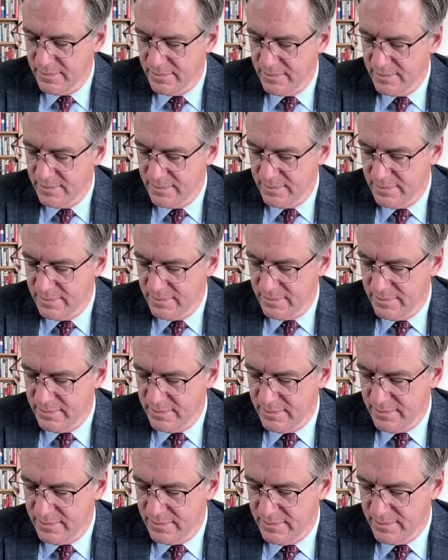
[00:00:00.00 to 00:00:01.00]

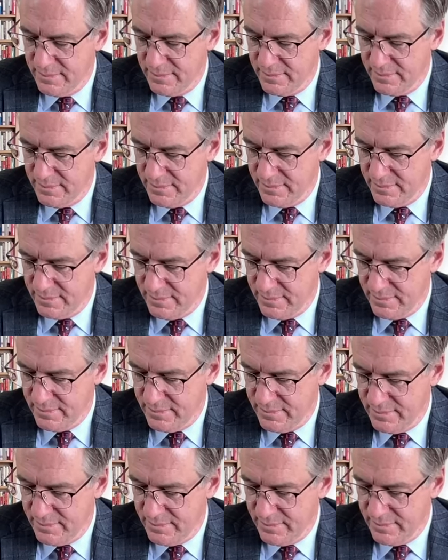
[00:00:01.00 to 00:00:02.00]

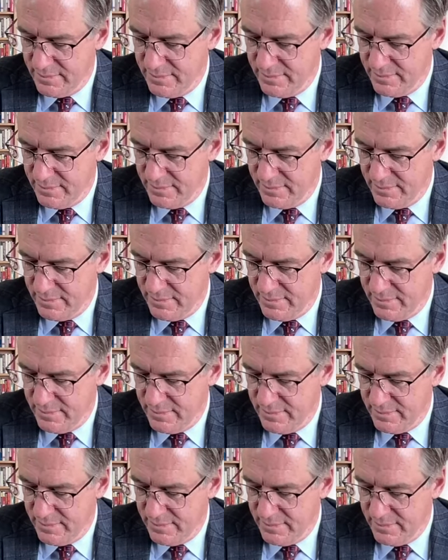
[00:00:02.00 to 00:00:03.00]

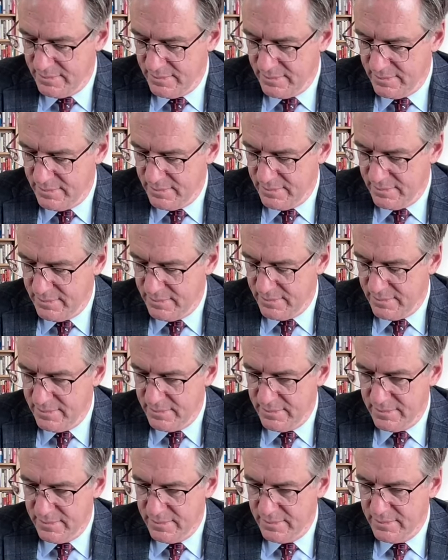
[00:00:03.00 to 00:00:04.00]

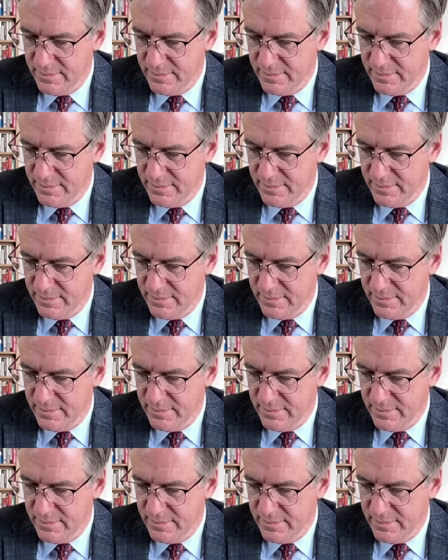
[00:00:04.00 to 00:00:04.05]
(not speaking)